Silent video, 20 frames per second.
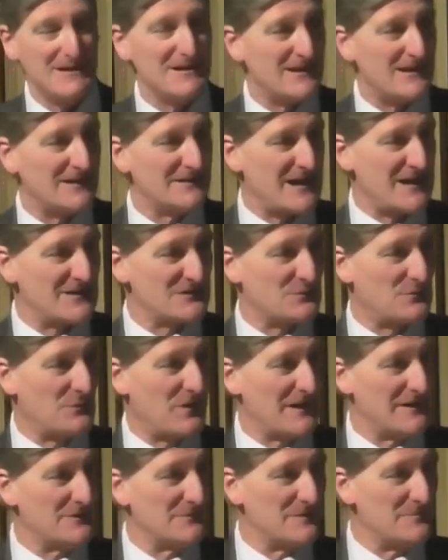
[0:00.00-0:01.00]
And that's
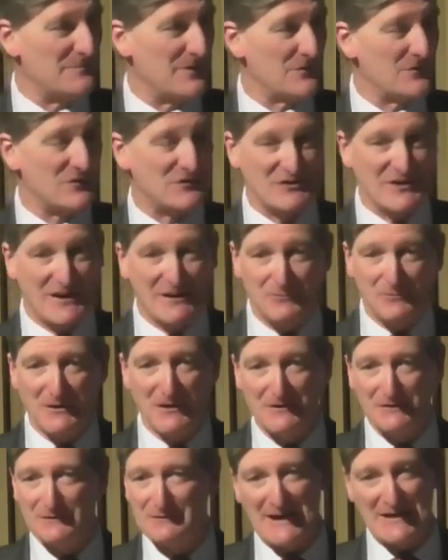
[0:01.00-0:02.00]
why we both said,
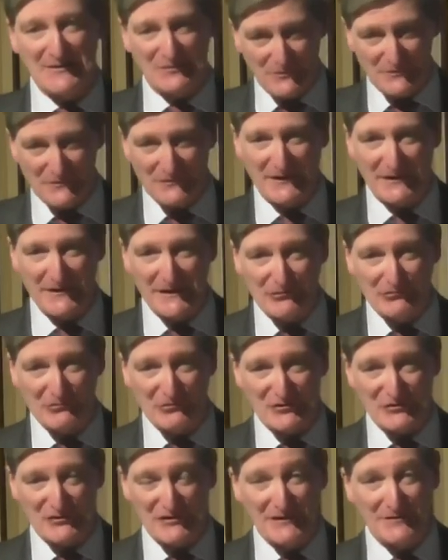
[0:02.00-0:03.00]
well, that's all very
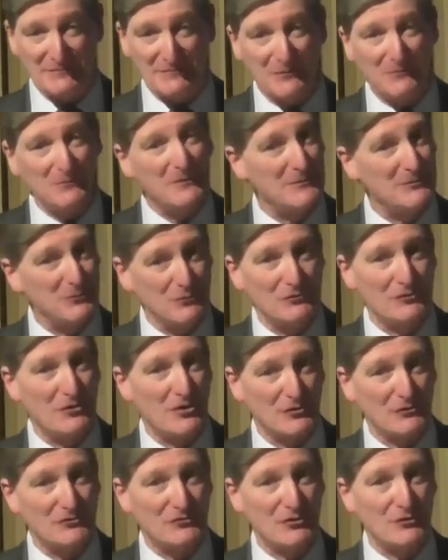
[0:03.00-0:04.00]
interesting, but we will
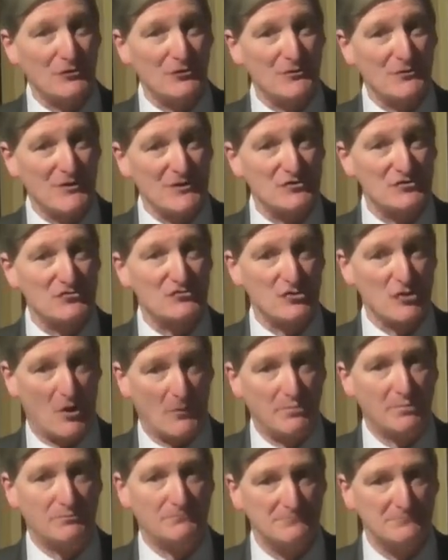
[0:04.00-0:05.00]
not do this
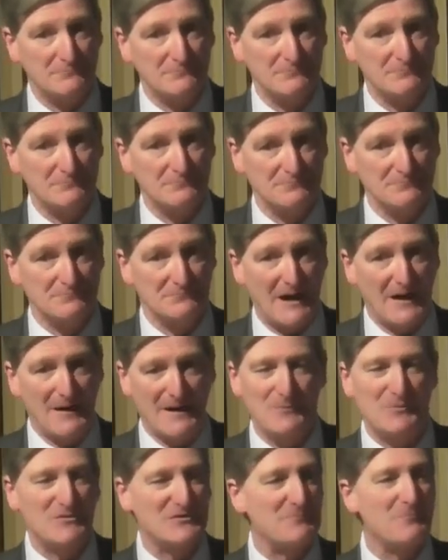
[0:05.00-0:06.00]
job.
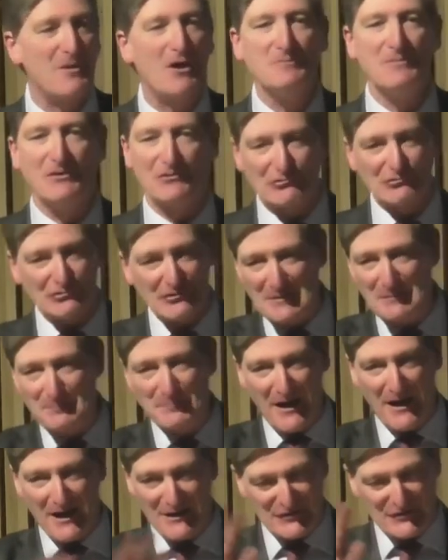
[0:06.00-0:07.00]
It was a momentary
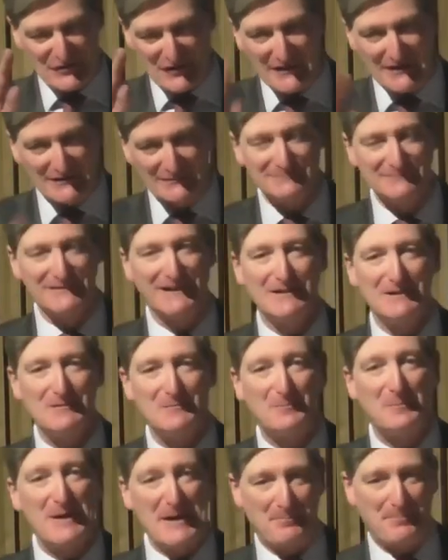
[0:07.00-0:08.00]
passing
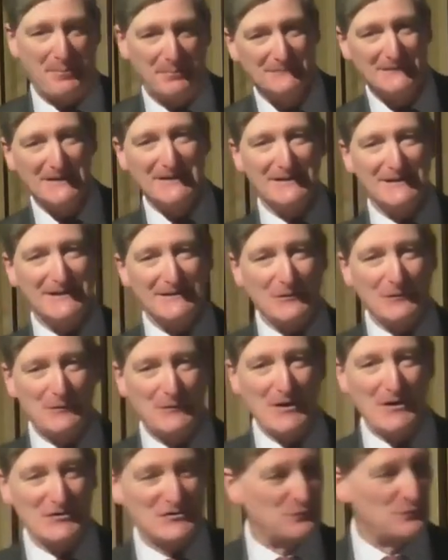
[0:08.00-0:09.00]
blip in the
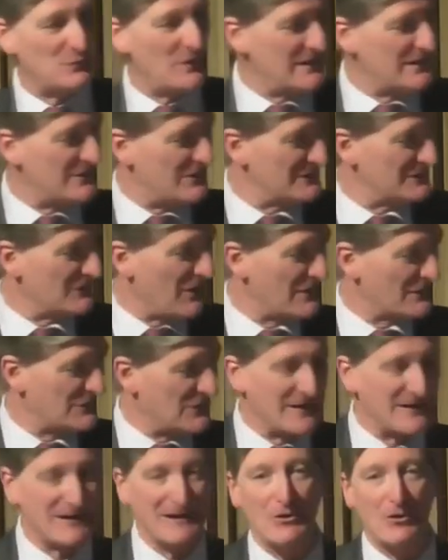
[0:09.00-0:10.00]
first week in our
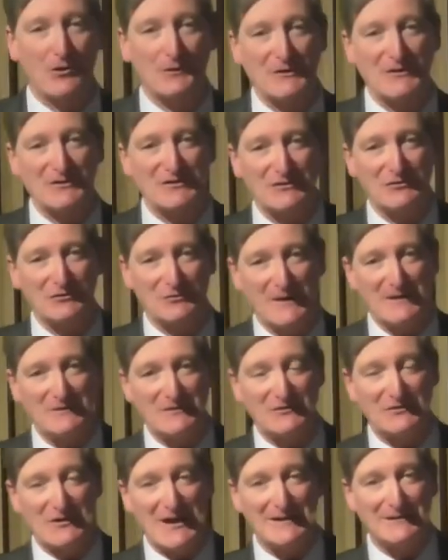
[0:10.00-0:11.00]
taking office in
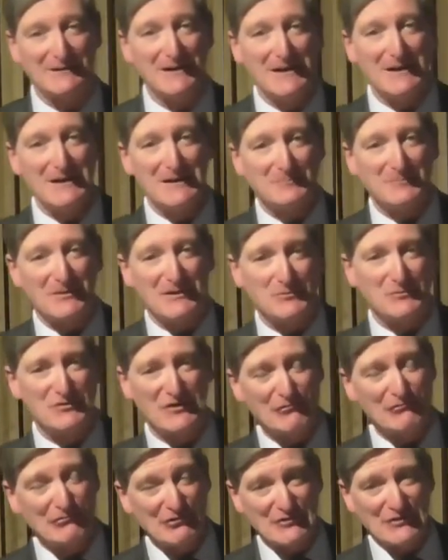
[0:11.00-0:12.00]
2010. But it was
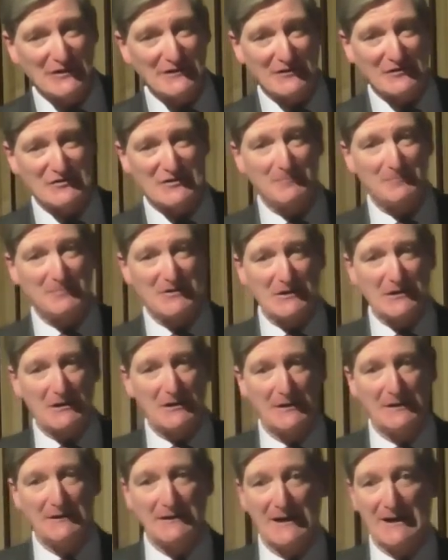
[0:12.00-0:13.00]
interesting that somebody
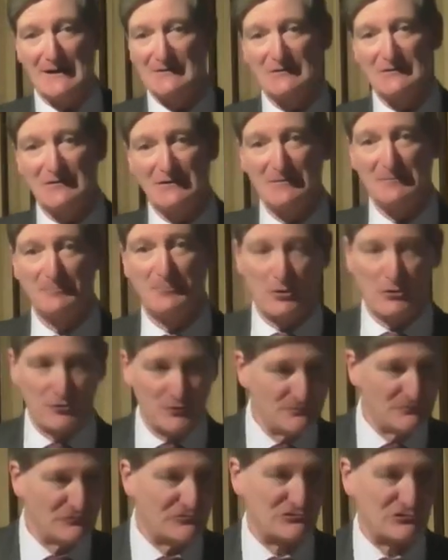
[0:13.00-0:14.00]
clearly had it in a
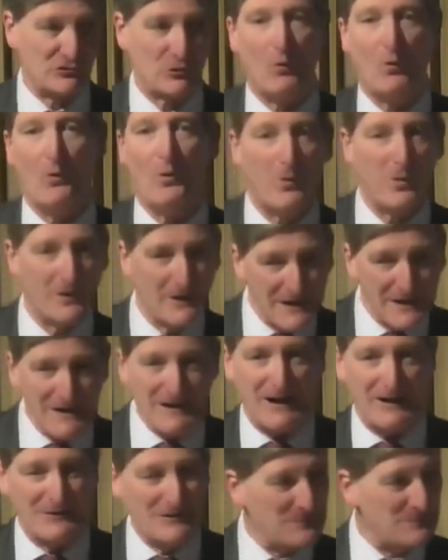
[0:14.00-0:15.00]
bottom drawer
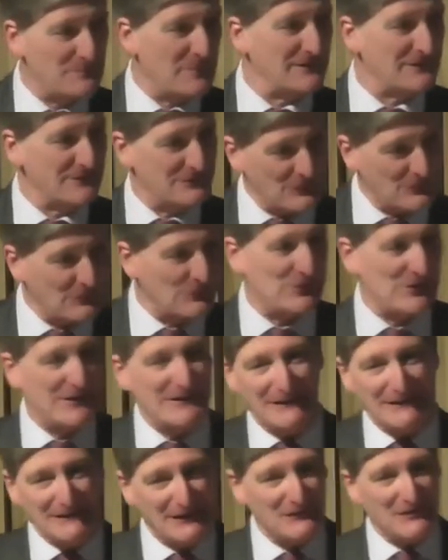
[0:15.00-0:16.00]
and had been sort of
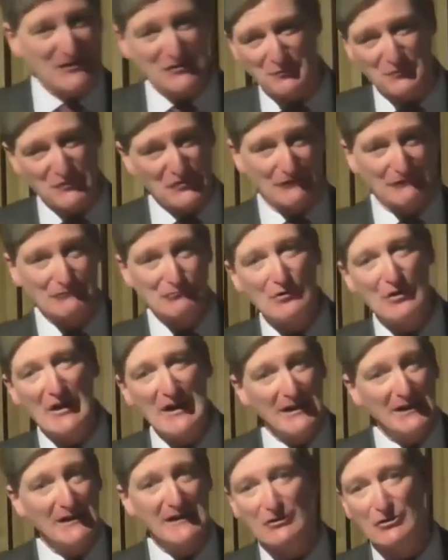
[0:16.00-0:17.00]
thinking that this was a
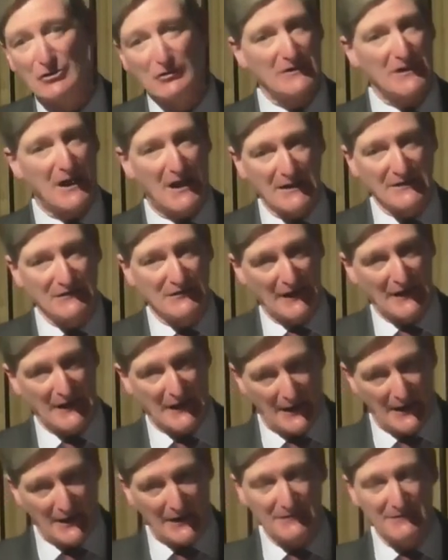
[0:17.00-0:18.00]
really good
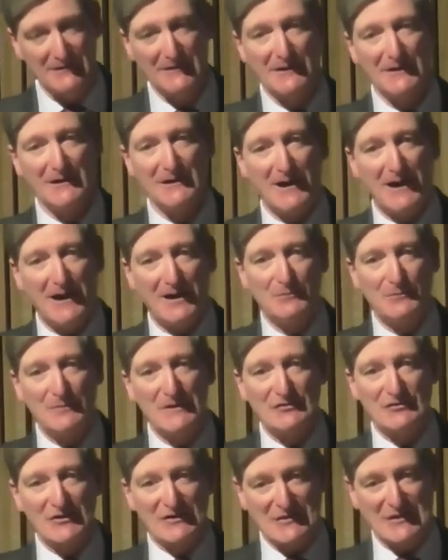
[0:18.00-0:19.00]
idea, and we
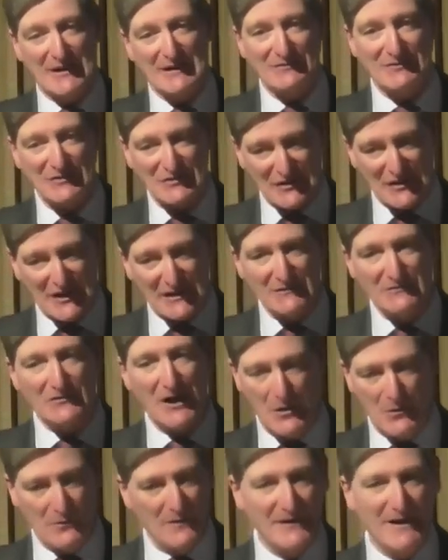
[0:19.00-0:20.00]
just had to say no,
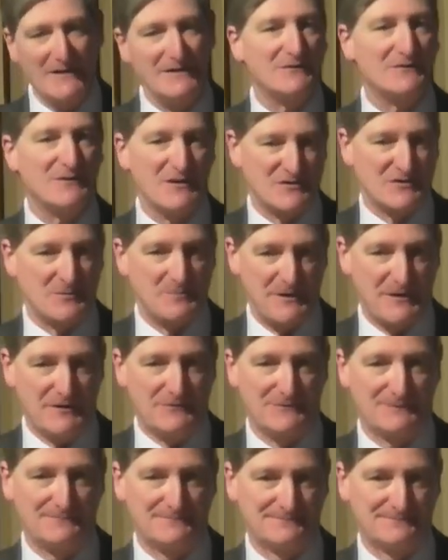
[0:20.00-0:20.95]
and then it disappeared.